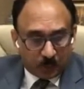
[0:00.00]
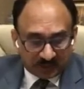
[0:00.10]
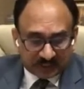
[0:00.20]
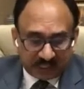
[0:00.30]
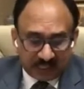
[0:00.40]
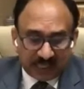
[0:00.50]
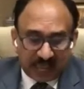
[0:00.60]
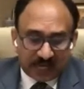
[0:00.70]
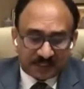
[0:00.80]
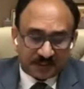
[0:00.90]
We see
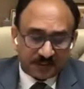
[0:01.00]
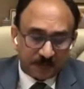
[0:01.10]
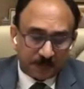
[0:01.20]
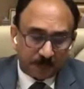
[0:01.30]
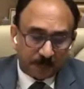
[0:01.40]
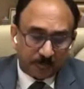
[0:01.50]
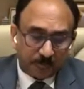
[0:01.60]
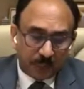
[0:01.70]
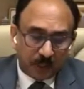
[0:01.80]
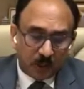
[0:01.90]
that
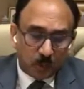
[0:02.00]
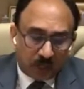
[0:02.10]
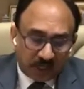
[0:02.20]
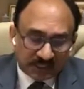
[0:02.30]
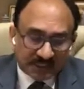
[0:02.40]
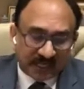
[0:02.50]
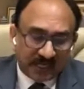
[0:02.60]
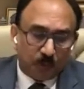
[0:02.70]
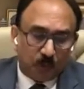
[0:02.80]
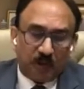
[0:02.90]
the world is
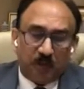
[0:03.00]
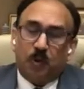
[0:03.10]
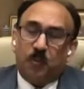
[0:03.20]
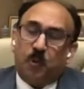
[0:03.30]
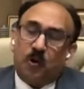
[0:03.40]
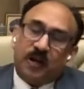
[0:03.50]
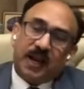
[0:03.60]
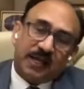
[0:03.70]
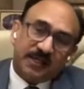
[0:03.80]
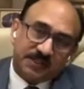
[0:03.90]
getting more and more
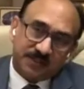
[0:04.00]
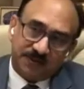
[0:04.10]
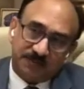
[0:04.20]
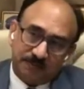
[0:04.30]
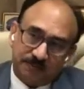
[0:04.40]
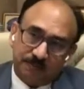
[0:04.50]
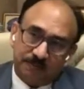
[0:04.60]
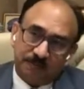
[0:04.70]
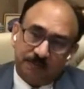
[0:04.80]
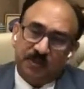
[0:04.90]
polarized
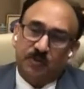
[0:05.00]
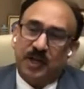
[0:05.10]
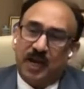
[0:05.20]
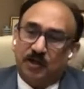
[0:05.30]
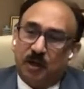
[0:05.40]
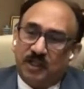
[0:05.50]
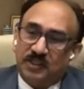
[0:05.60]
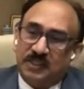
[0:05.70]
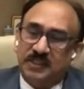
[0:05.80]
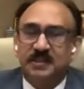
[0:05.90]
between
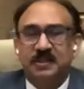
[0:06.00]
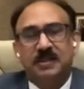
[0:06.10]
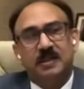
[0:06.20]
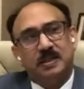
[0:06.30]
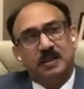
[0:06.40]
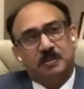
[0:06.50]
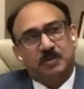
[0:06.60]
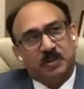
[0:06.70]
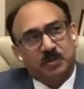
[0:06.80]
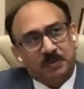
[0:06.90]
ideologies,
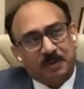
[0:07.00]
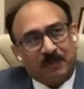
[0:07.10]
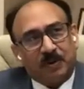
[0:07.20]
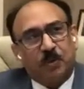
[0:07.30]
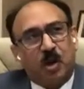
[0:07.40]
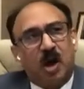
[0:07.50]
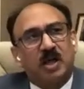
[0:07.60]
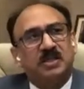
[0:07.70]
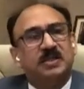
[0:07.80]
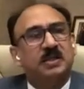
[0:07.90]
between power
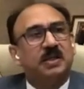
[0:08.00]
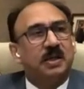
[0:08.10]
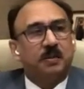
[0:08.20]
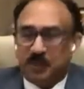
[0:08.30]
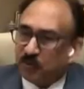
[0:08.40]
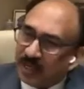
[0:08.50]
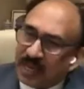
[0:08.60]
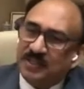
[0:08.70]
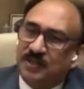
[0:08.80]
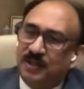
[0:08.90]
blocks,
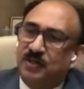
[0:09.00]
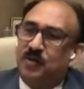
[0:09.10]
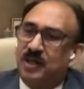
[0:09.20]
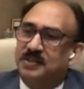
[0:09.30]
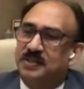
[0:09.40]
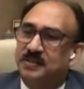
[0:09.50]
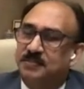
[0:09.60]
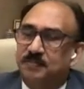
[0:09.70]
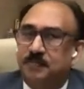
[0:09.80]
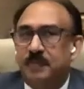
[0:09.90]
between national interests.